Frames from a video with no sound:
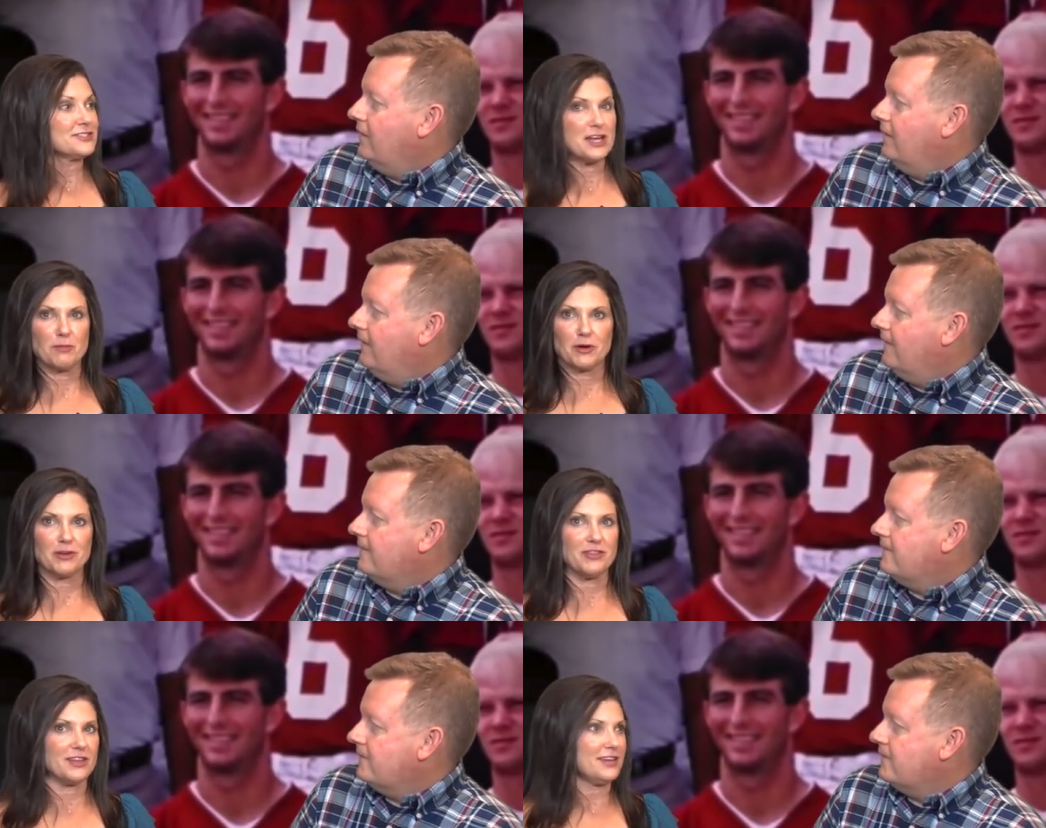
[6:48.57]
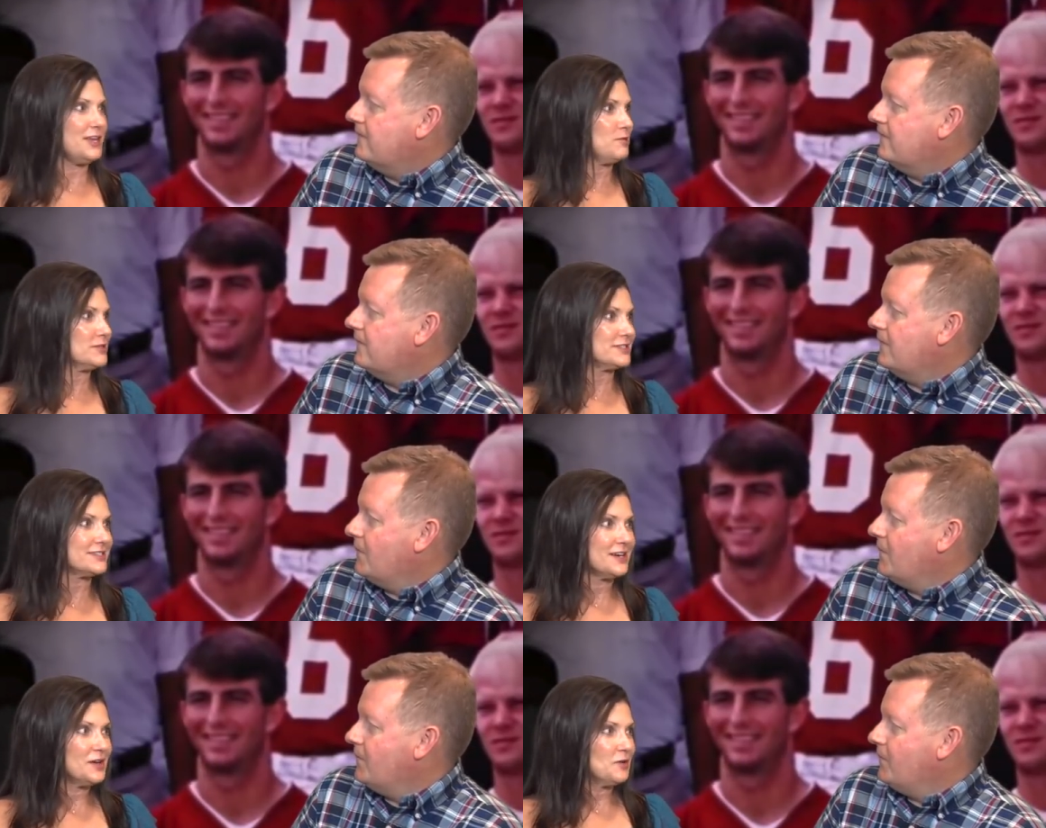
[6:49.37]
Speaker 1: the summer and then he
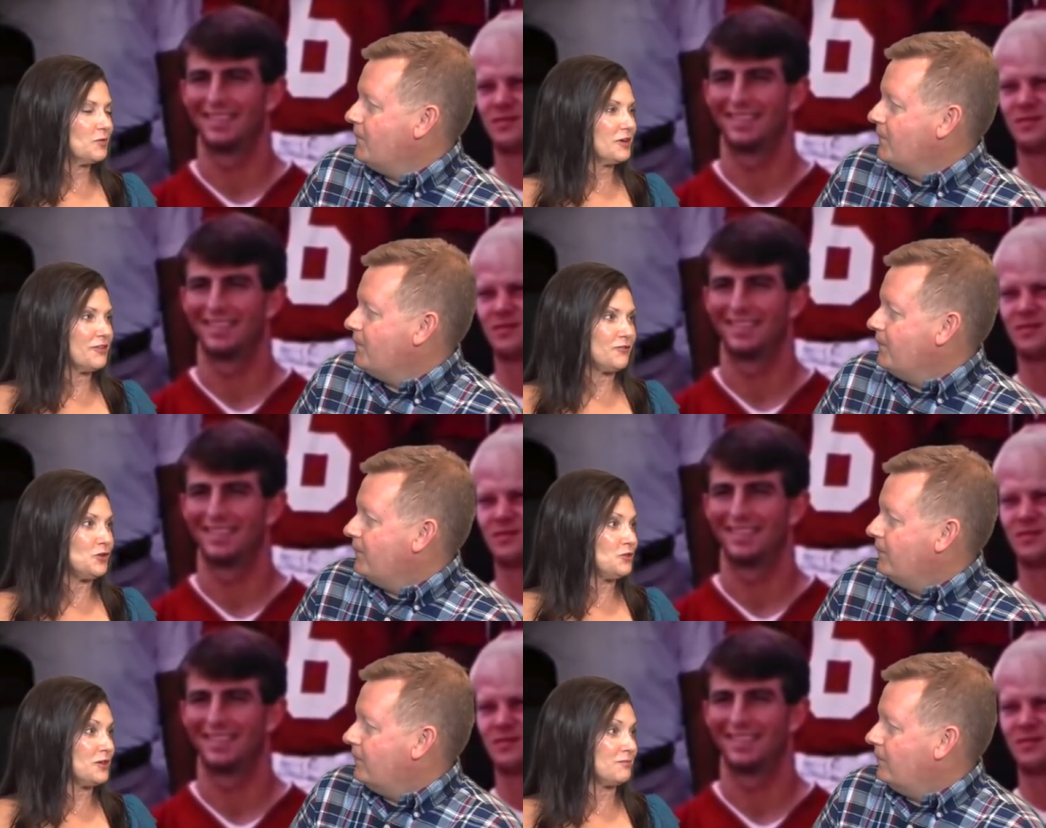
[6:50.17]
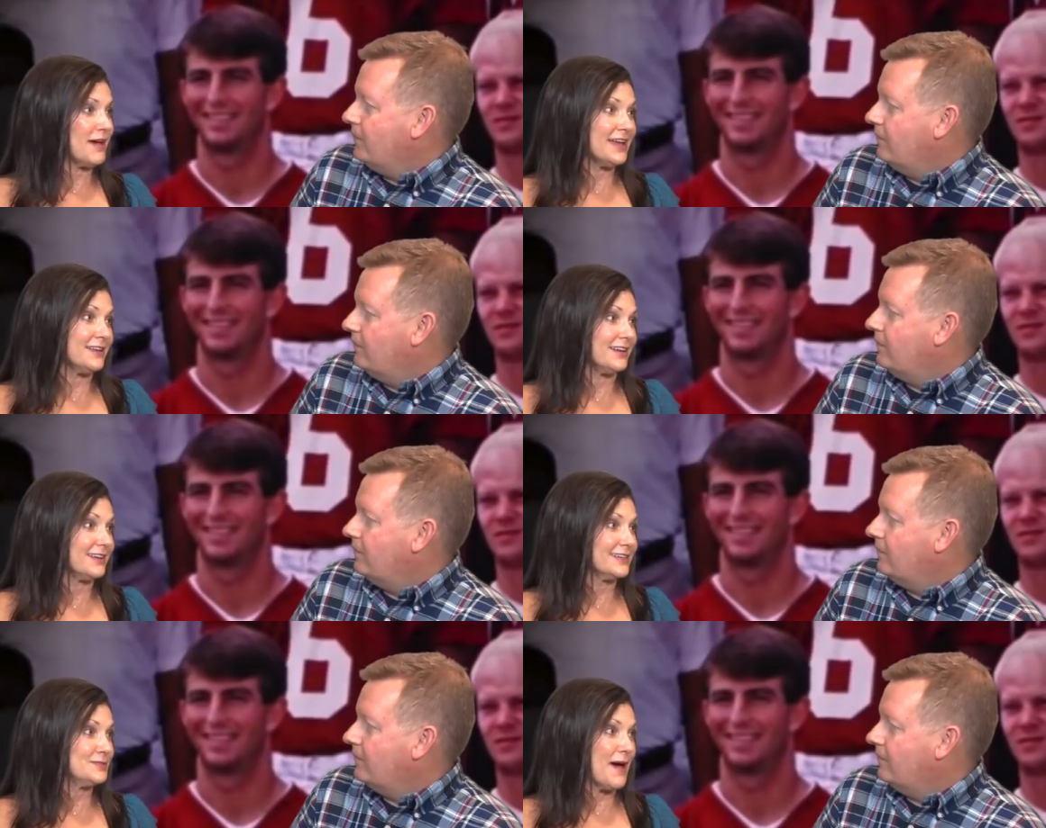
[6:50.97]
was one of the few that made
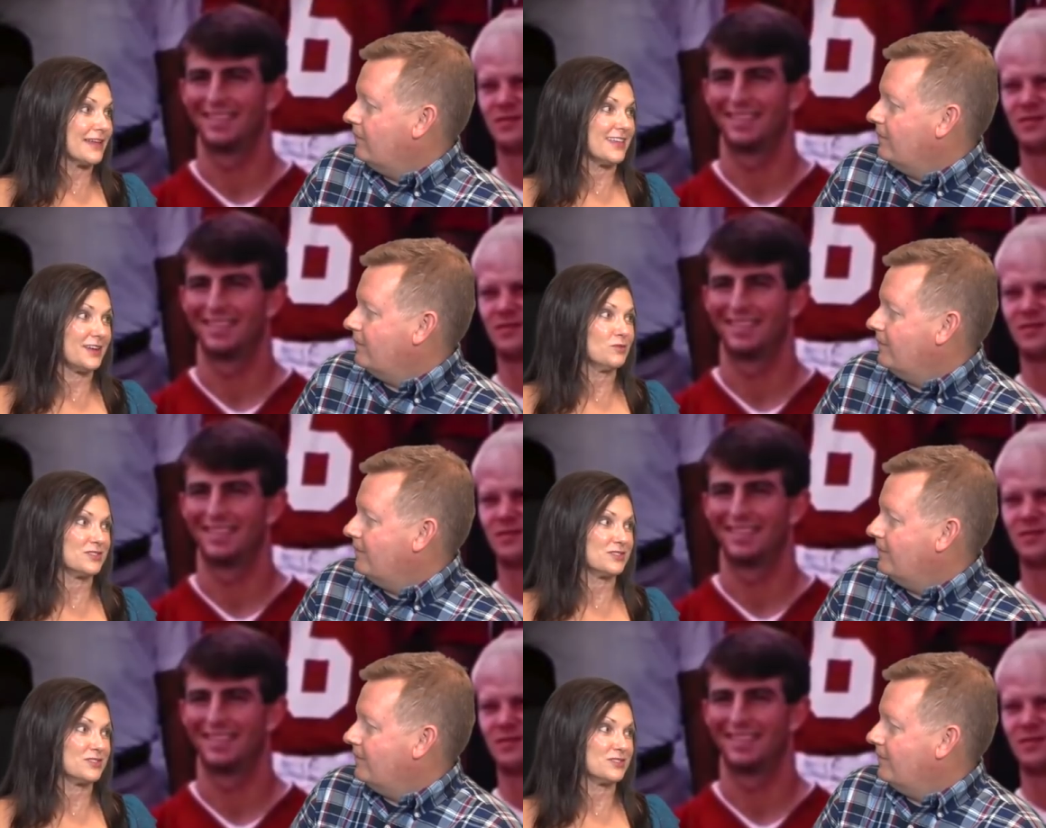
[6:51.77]
it because back then it